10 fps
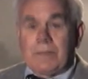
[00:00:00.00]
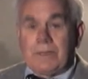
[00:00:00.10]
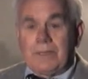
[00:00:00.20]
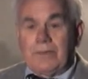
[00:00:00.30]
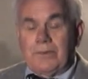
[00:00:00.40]

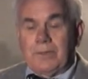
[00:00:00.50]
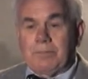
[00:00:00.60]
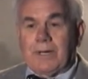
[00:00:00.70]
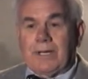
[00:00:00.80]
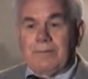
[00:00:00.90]
The only
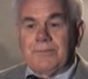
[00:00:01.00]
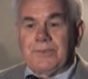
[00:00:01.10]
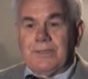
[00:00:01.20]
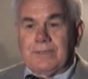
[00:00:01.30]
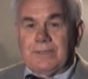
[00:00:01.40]

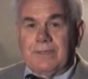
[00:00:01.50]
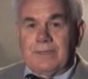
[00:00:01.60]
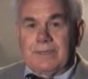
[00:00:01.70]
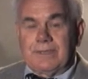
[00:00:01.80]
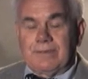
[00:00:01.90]
problems that
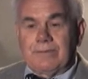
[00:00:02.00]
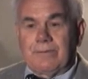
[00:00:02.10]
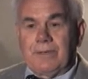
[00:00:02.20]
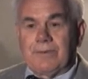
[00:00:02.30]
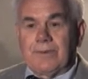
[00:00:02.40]

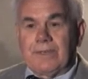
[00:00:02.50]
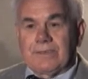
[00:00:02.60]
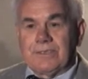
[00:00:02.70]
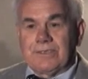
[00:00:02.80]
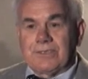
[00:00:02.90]
we were
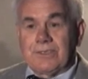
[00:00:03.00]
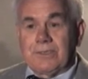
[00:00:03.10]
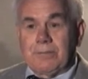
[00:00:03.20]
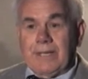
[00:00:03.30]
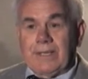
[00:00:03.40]

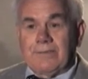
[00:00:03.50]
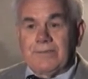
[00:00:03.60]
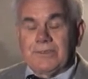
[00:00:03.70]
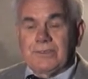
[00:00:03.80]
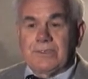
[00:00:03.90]
concerned about
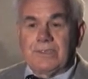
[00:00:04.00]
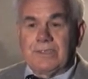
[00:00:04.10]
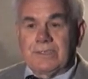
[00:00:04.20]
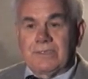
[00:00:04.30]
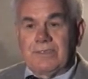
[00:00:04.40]
was
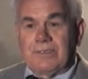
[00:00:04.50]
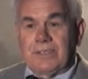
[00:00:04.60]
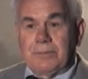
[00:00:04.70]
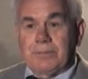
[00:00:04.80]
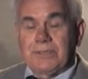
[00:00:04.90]
the
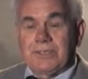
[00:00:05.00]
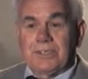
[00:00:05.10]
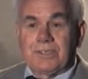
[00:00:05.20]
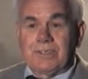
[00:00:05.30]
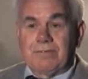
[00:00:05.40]

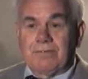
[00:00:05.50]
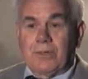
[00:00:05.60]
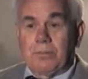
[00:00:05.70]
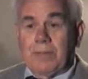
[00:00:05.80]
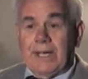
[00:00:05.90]
temperature and
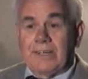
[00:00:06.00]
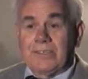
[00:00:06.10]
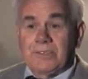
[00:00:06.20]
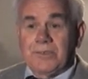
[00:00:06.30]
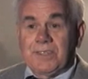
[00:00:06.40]
flow
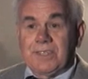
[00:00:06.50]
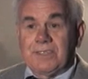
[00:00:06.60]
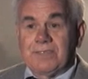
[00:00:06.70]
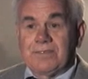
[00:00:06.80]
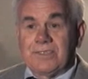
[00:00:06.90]
patterns
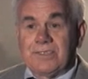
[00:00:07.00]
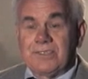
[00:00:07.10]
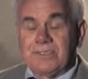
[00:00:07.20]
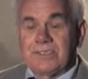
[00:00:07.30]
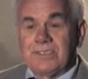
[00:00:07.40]
within the
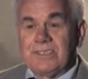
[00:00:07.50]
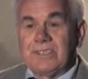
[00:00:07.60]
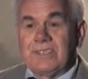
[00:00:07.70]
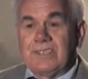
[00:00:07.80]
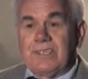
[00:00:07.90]
furnace.
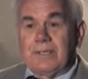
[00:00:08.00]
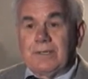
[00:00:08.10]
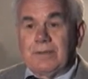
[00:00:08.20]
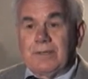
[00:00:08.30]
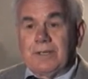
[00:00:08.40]

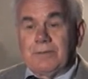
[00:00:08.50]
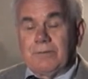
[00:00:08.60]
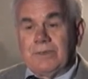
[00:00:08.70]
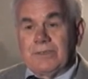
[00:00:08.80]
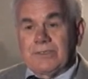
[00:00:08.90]
And
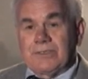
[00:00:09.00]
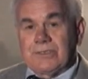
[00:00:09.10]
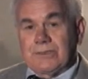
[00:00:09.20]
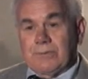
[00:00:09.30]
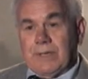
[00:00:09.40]
this
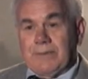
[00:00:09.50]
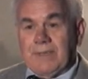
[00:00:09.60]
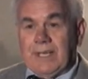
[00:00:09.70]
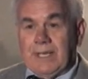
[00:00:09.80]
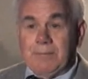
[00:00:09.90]
is why we
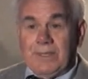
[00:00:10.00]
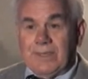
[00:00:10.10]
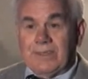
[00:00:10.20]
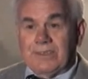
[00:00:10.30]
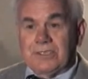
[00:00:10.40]
came
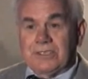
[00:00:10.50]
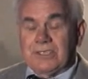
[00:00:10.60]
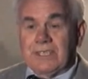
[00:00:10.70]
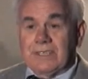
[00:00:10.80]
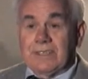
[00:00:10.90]
here, just
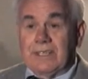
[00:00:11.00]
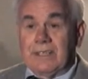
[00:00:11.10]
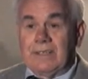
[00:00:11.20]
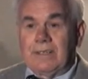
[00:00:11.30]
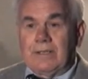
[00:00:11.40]
to get that.